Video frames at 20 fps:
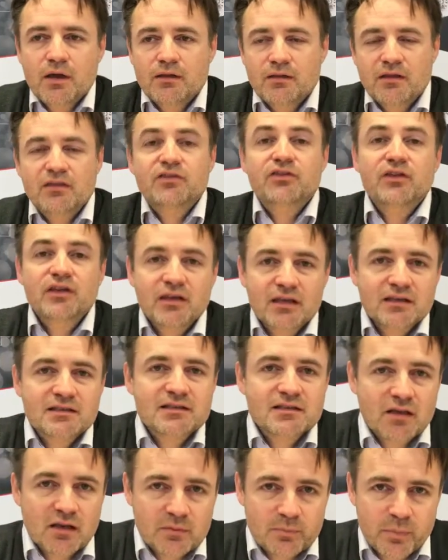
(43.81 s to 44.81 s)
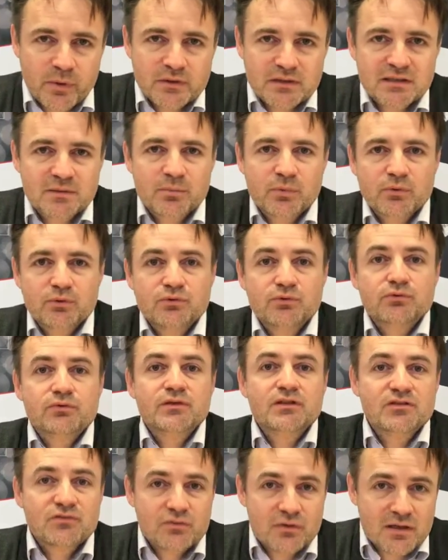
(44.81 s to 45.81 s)
they think it's not possible to
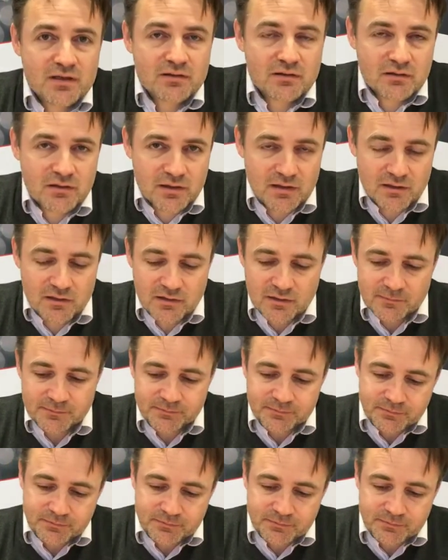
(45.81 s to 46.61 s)
retreat the teeth.